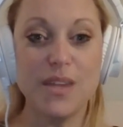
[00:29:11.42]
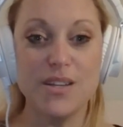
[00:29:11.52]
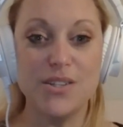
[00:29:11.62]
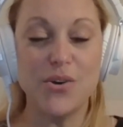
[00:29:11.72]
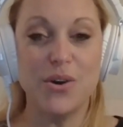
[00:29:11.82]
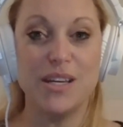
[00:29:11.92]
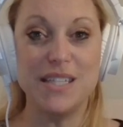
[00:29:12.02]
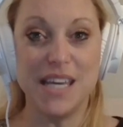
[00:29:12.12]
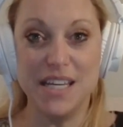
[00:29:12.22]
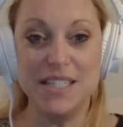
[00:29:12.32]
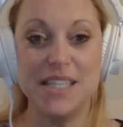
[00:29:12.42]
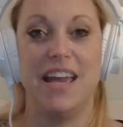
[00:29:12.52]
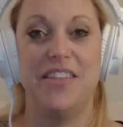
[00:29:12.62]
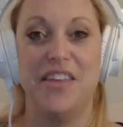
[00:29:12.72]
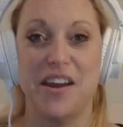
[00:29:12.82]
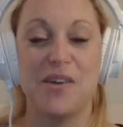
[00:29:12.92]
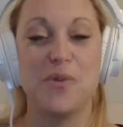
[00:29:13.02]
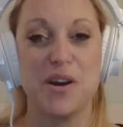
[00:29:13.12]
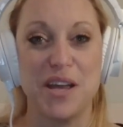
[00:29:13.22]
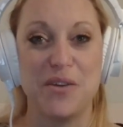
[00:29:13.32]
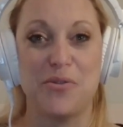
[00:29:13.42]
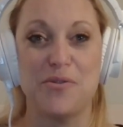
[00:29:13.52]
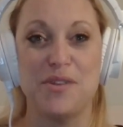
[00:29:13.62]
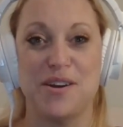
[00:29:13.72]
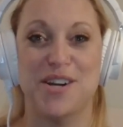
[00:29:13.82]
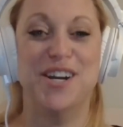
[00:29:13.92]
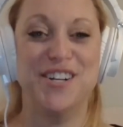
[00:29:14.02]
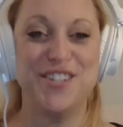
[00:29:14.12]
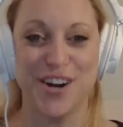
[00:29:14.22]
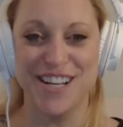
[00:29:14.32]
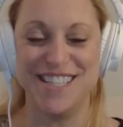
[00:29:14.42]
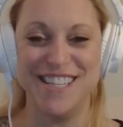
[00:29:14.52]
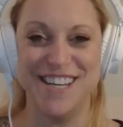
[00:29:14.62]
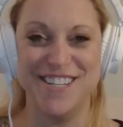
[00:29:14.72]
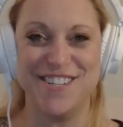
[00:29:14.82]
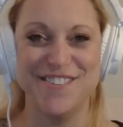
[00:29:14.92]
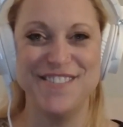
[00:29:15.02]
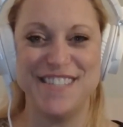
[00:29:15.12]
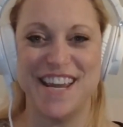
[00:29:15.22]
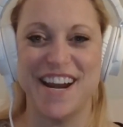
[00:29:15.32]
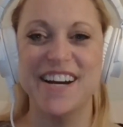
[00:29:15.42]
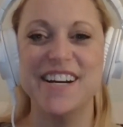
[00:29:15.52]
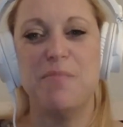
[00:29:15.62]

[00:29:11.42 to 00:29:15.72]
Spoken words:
So it is his, and they are working through their trust issues there.